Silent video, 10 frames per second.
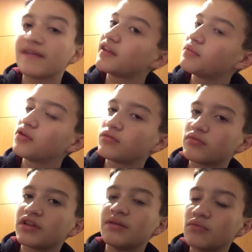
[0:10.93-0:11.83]
and
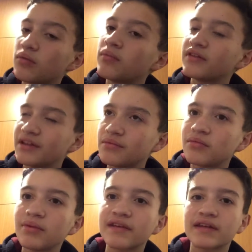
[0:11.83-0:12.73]

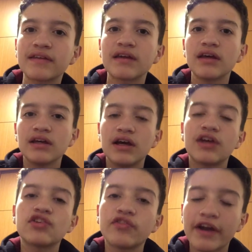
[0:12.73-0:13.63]
Simon Vasquez
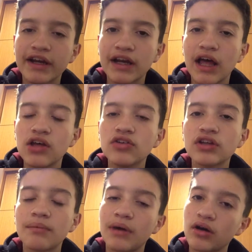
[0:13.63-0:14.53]
and Sofia Granados,
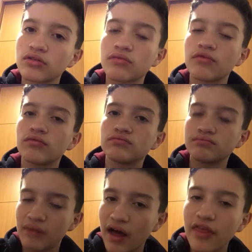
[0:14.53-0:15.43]
about
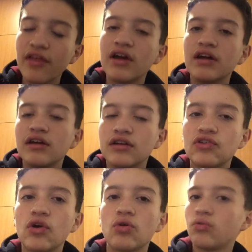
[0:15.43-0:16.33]
math.
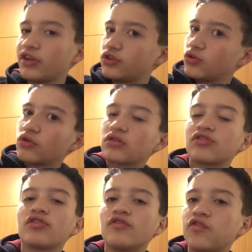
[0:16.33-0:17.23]
So we took
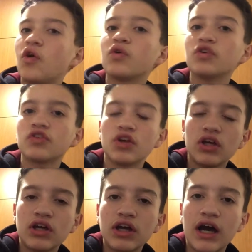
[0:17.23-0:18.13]
some photos
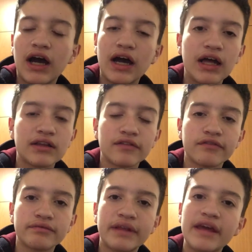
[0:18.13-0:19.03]
and
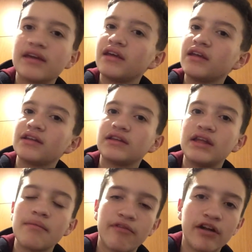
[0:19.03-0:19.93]
taking
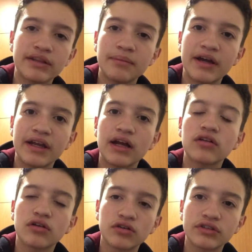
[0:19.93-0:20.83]
the mathematical
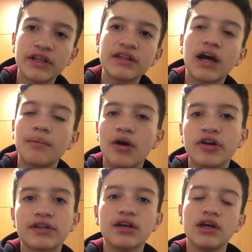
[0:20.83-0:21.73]
content about
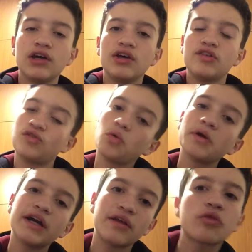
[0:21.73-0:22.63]
it. So
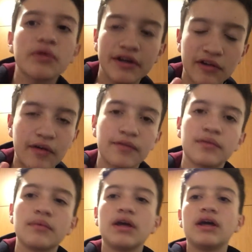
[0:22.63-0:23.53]
we have three graphs:
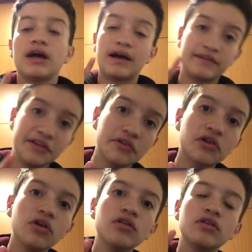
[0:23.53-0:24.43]
a
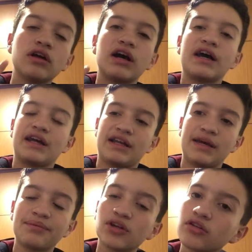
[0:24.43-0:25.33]
circle, an
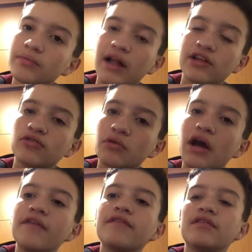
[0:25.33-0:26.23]
absolute value
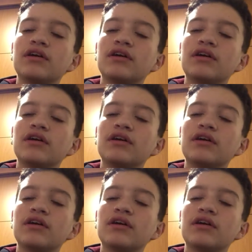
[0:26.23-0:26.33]
graph,